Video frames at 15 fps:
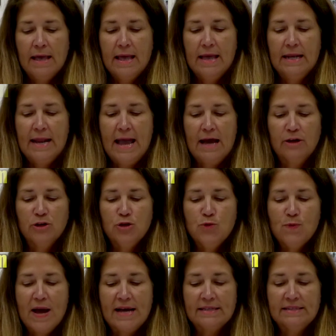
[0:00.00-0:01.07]
And how do
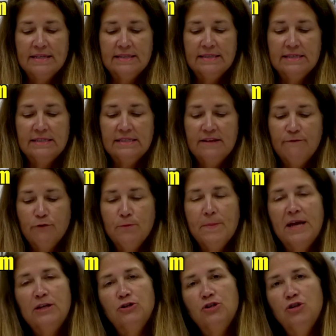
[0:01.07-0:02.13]
you access this
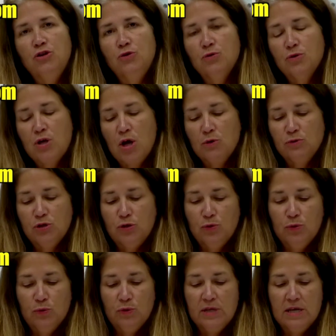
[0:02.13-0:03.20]
information? You'll go
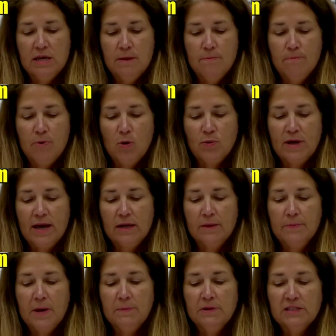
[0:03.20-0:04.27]
to the Polk County
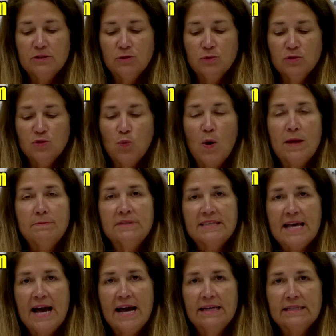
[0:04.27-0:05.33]
Public Schools
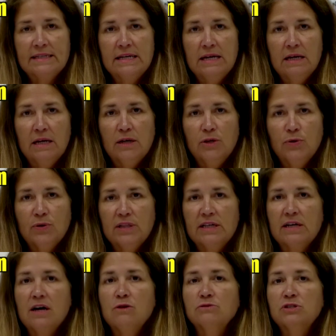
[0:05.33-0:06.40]
website. You
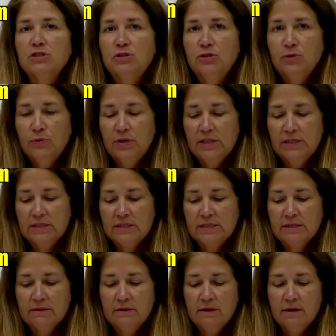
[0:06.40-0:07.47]
click on
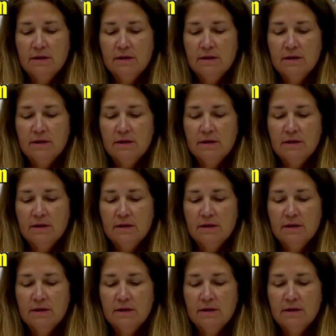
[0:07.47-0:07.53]
Students.